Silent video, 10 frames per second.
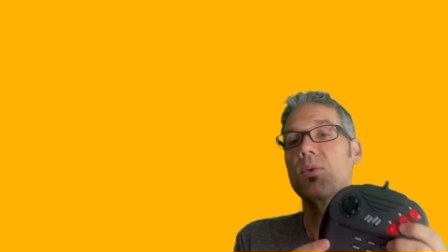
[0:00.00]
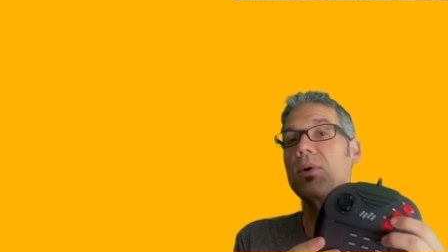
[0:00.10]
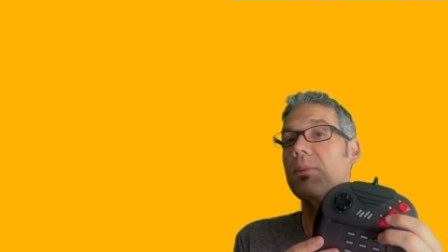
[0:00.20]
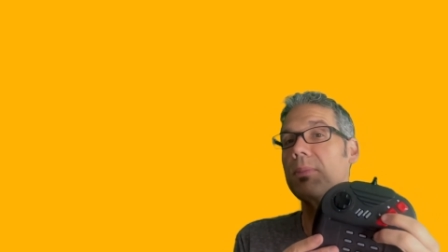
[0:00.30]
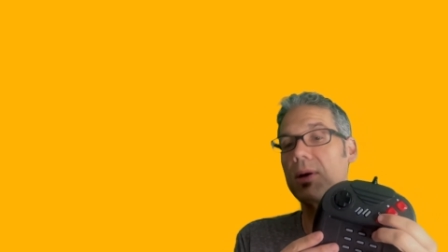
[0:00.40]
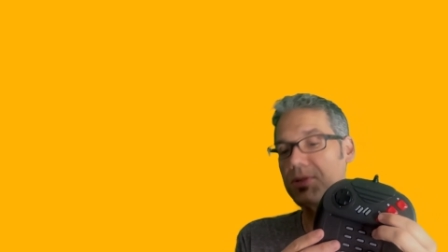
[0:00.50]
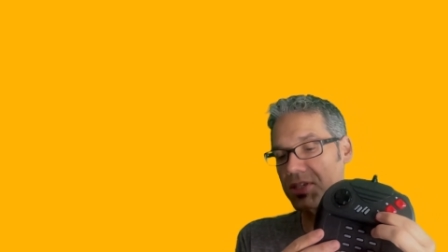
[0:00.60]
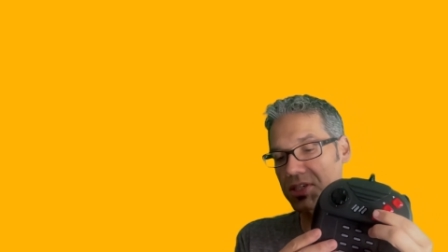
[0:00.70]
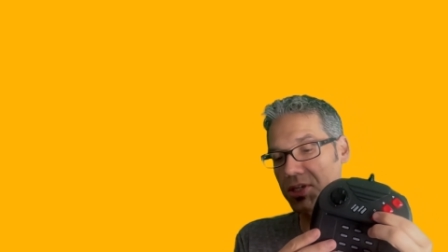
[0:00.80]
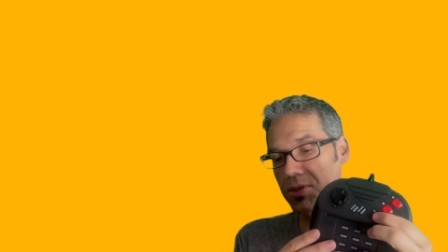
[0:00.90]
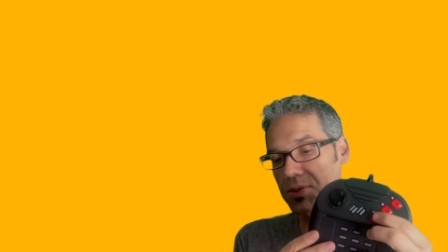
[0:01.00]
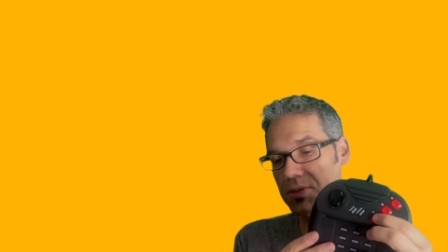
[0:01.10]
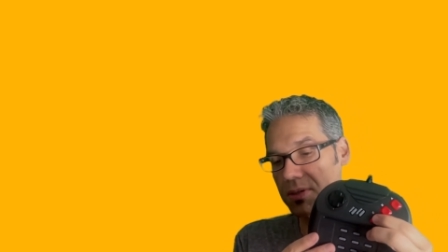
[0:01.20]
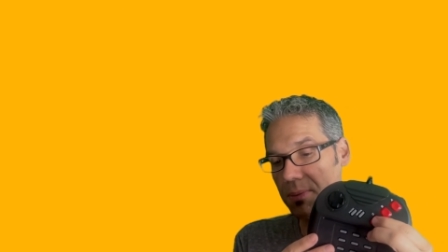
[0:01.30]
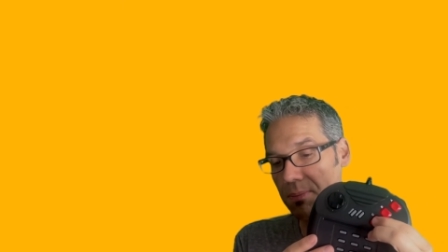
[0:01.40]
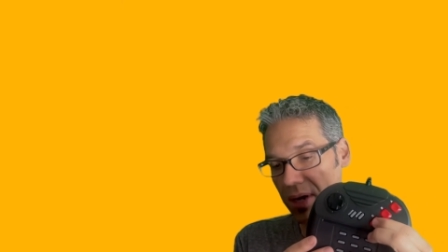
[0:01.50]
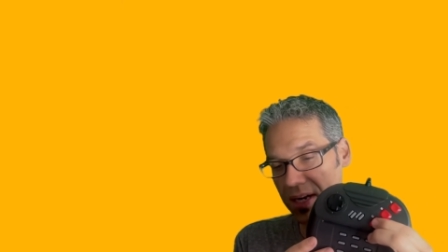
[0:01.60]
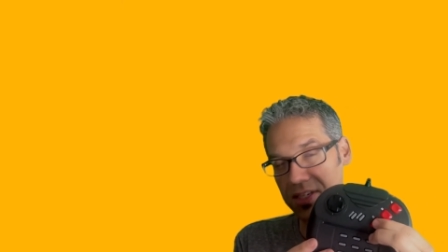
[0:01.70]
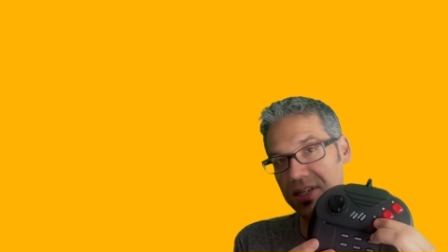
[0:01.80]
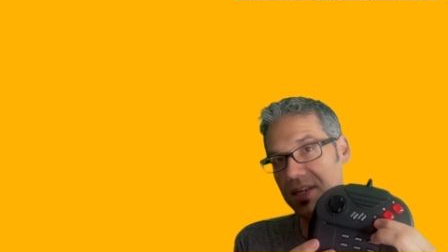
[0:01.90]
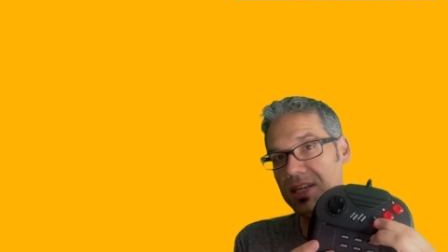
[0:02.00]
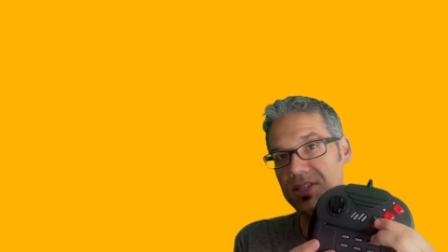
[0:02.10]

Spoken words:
will both just use punch.